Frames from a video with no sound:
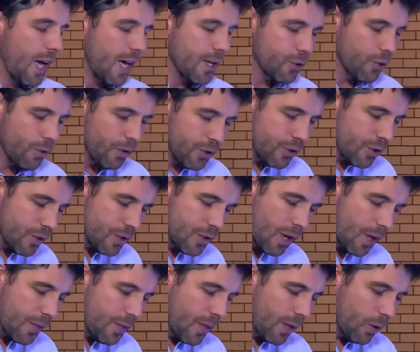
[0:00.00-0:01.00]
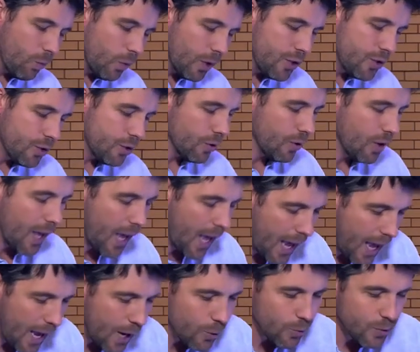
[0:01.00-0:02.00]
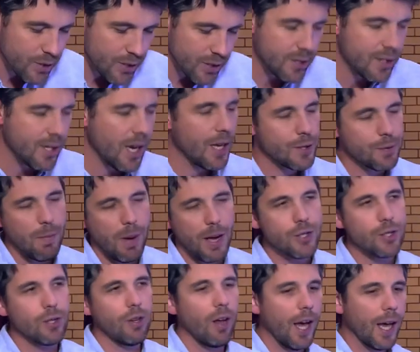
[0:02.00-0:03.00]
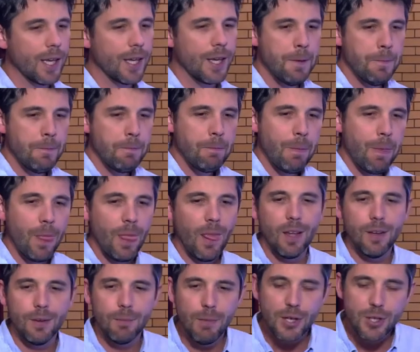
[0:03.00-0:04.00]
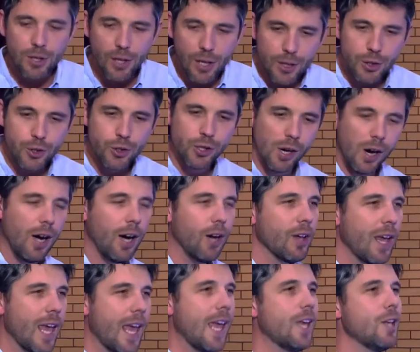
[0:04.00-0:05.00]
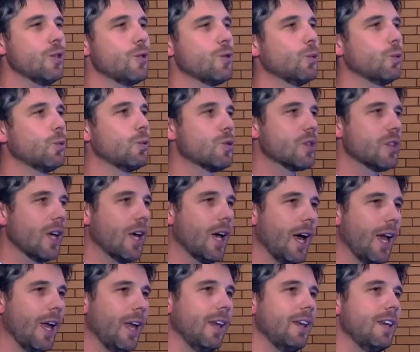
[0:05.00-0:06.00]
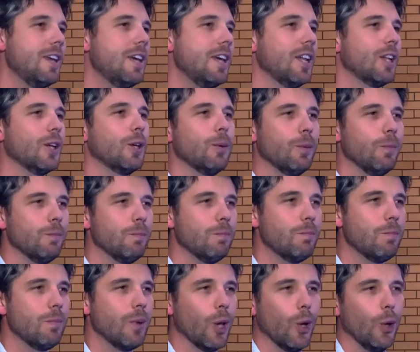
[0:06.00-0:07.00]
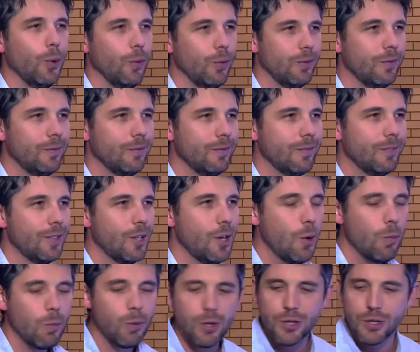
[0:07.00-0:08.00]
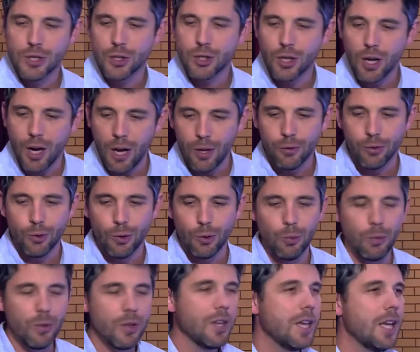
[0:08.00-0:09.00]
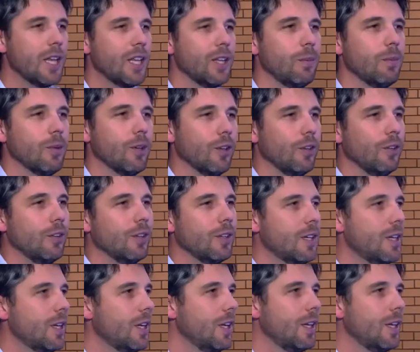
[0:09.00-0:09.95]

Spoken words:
As Christians, I think we should handle success much like a child handles a helium balloon. What does a child do with a helium balloon?